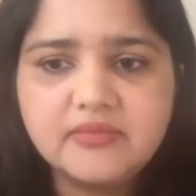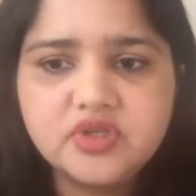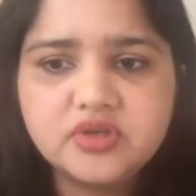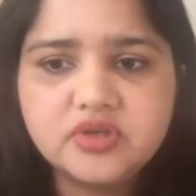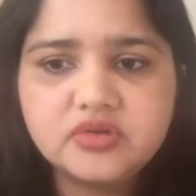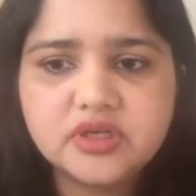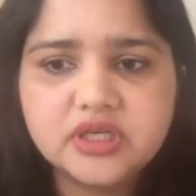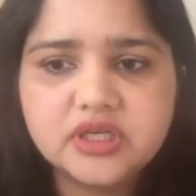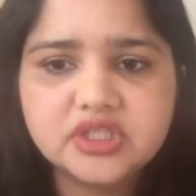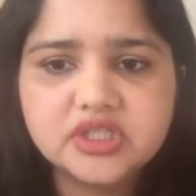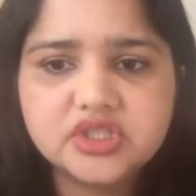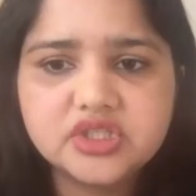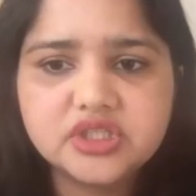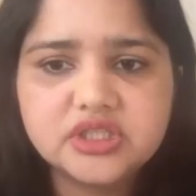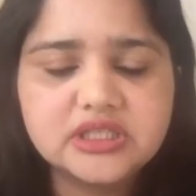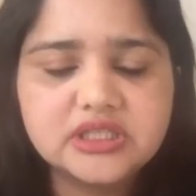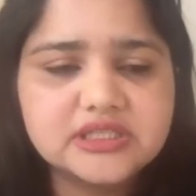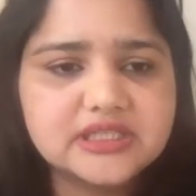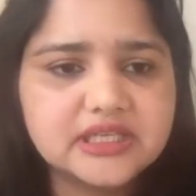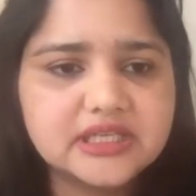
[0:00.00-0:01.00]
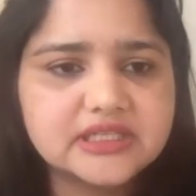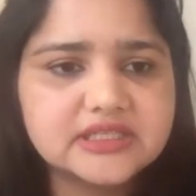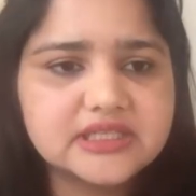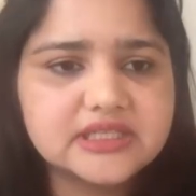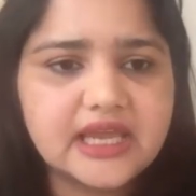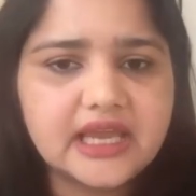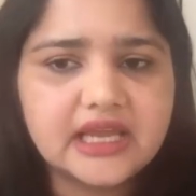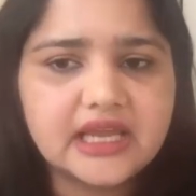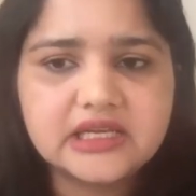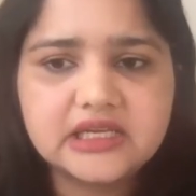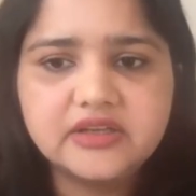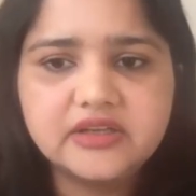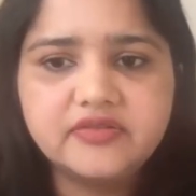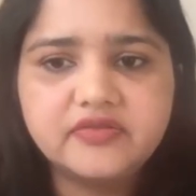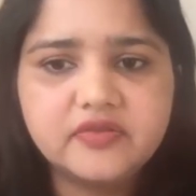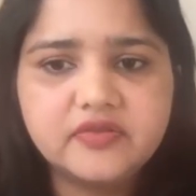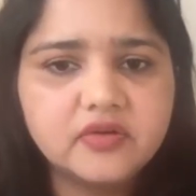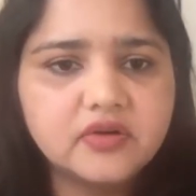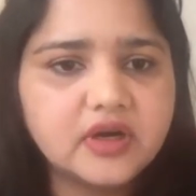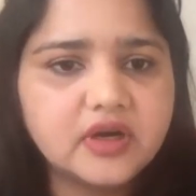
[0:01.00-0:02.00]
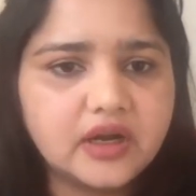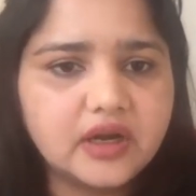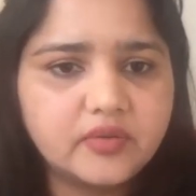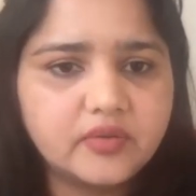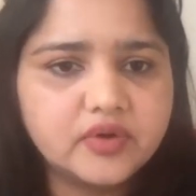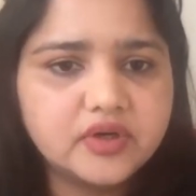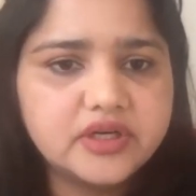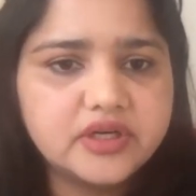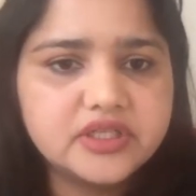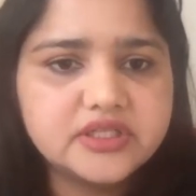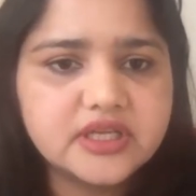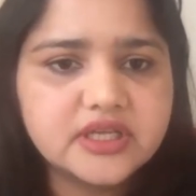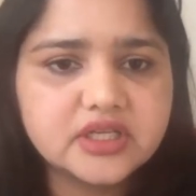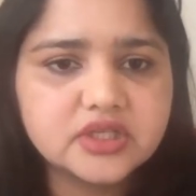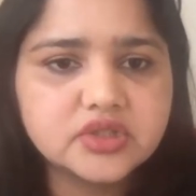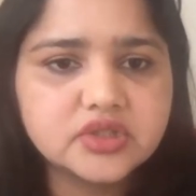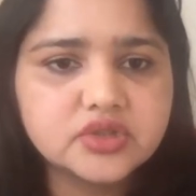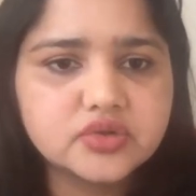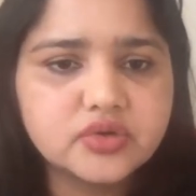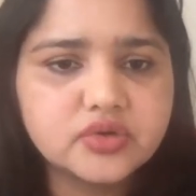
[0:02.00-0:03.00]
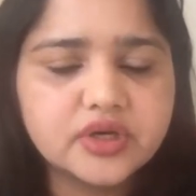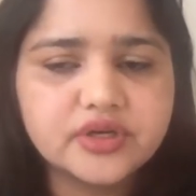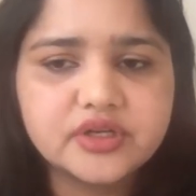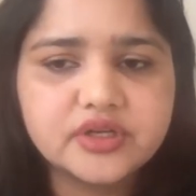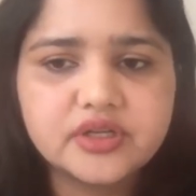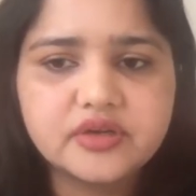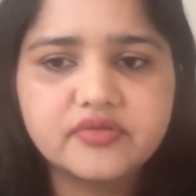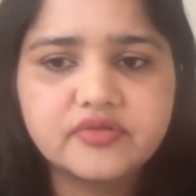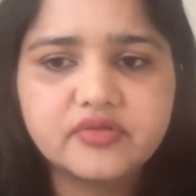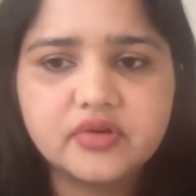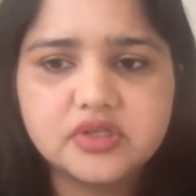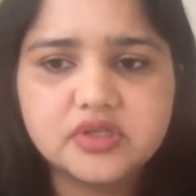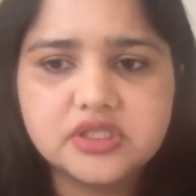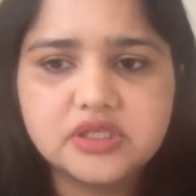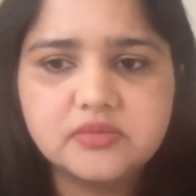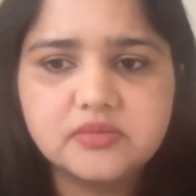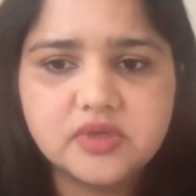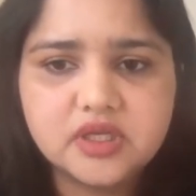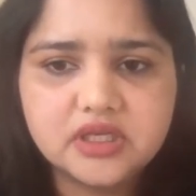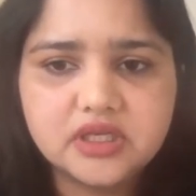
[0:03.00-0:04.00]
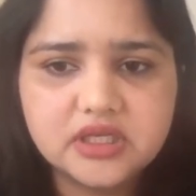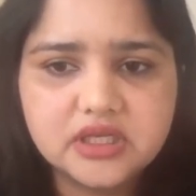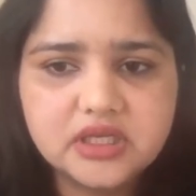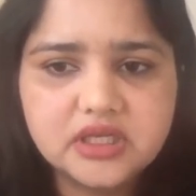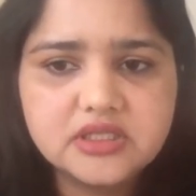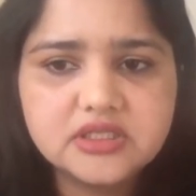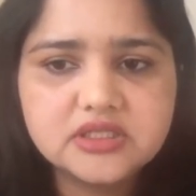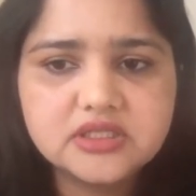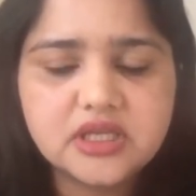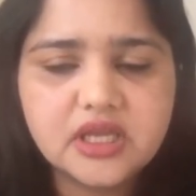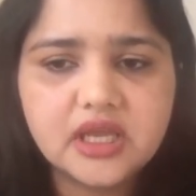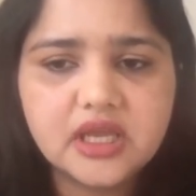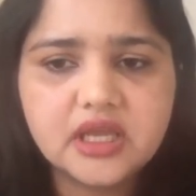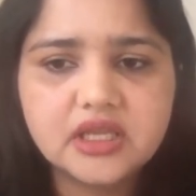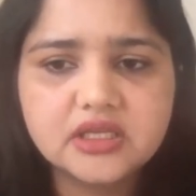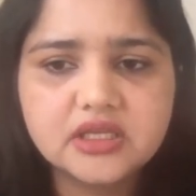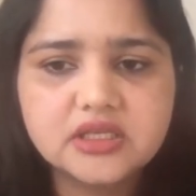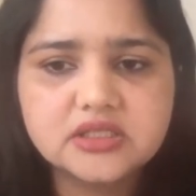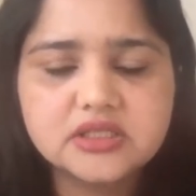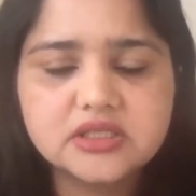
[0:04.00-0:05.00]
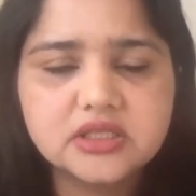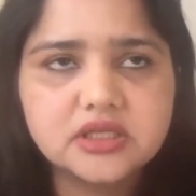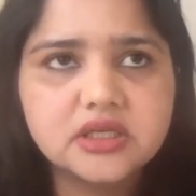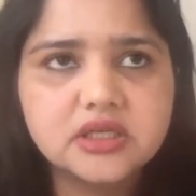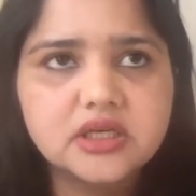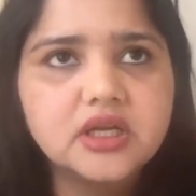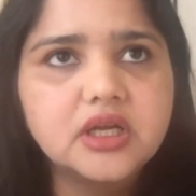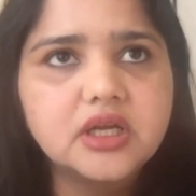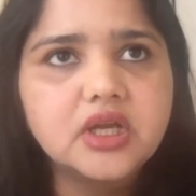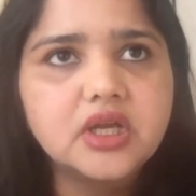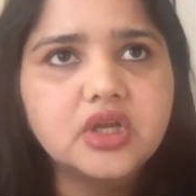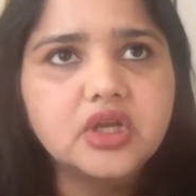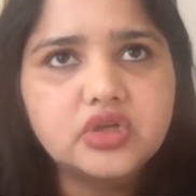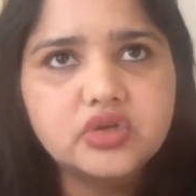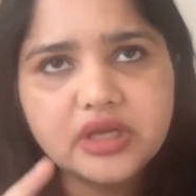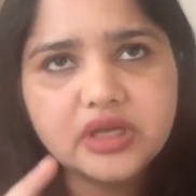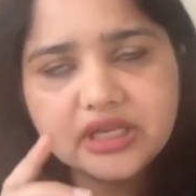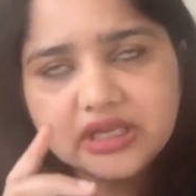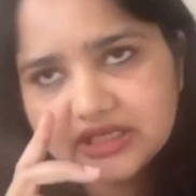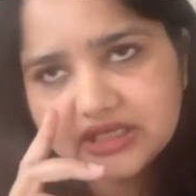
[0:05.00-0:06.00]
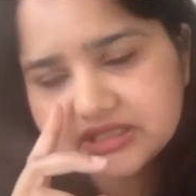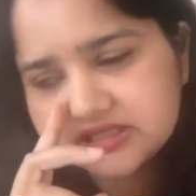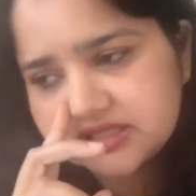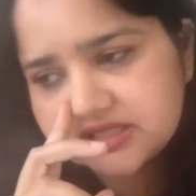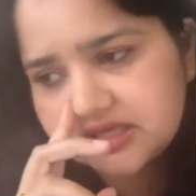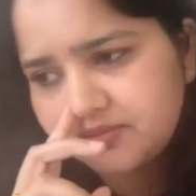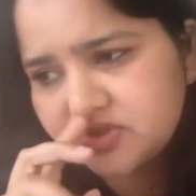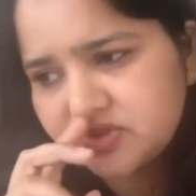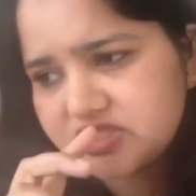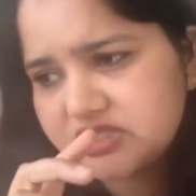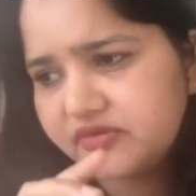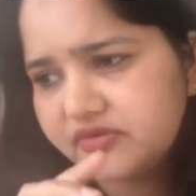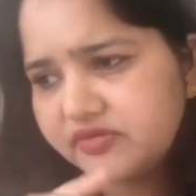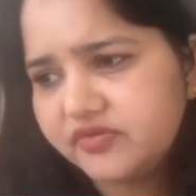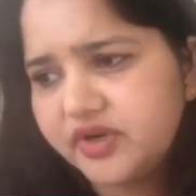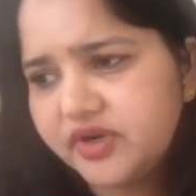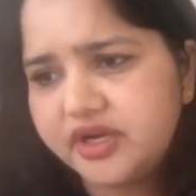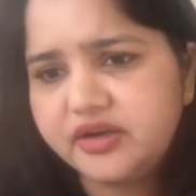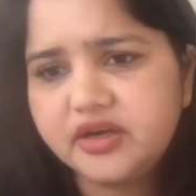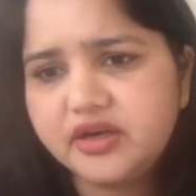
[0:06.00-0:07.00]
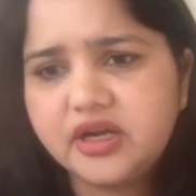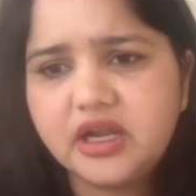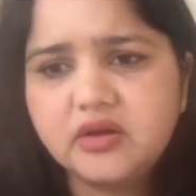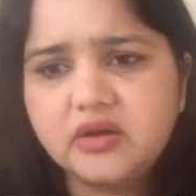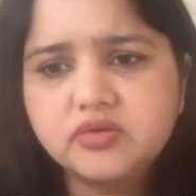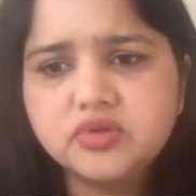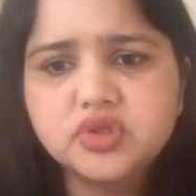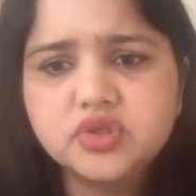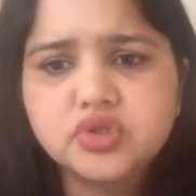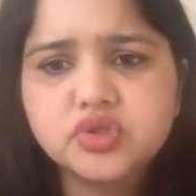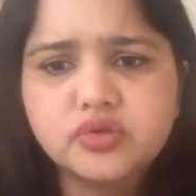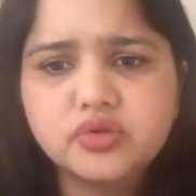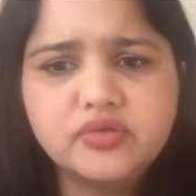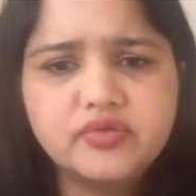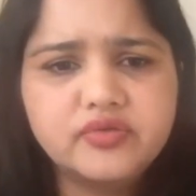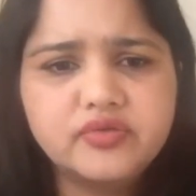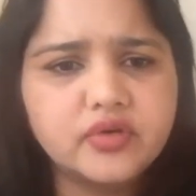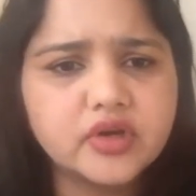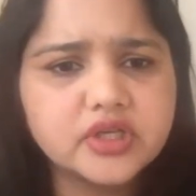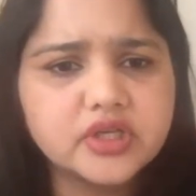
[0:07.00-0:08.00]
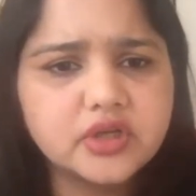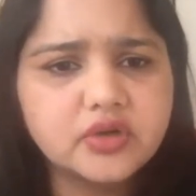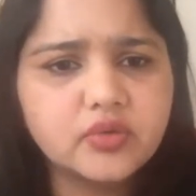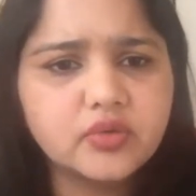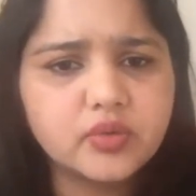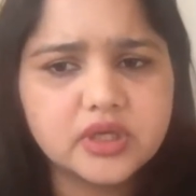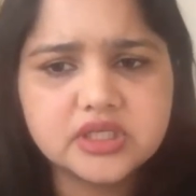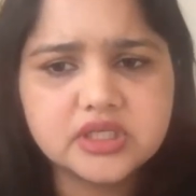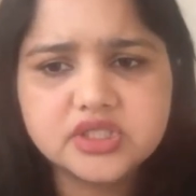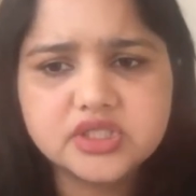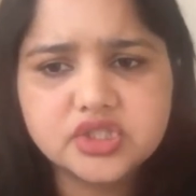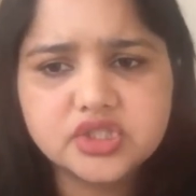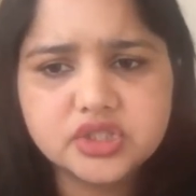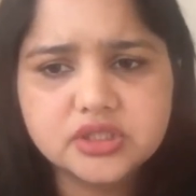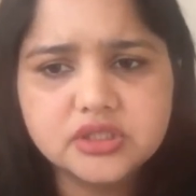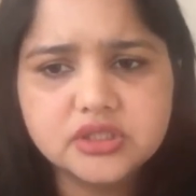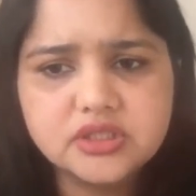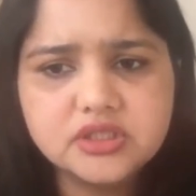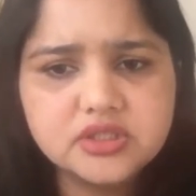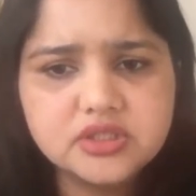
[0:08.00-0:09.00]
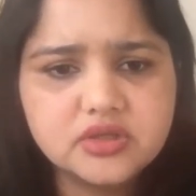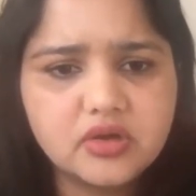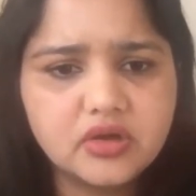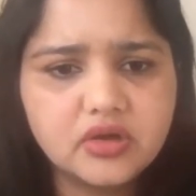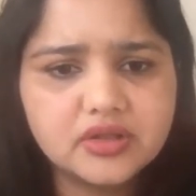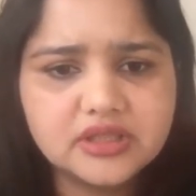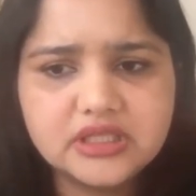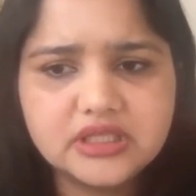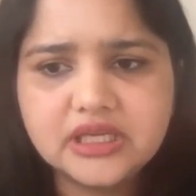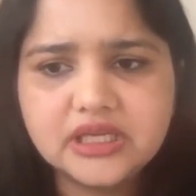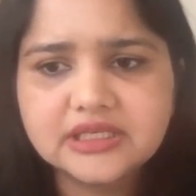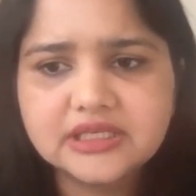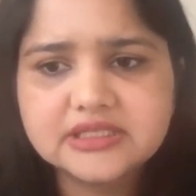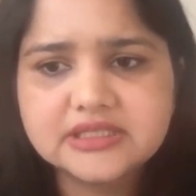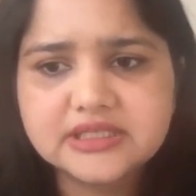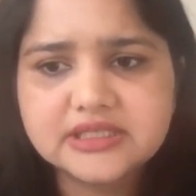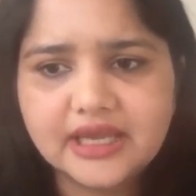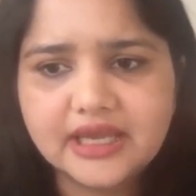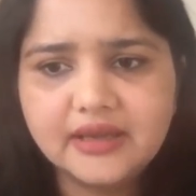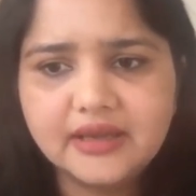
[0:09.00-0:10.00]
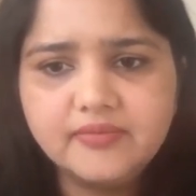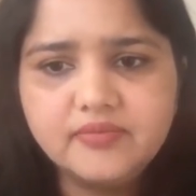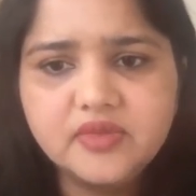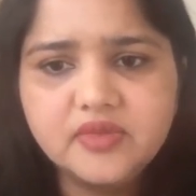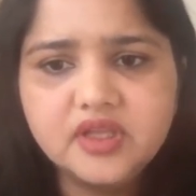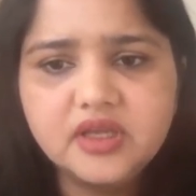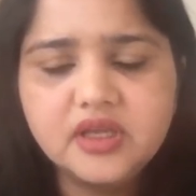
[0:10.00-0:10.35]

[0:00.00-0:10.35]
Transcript: duration is exactly 4 hours, that is 240 minutes. And you can accept somewhere around 240 questions on the exam.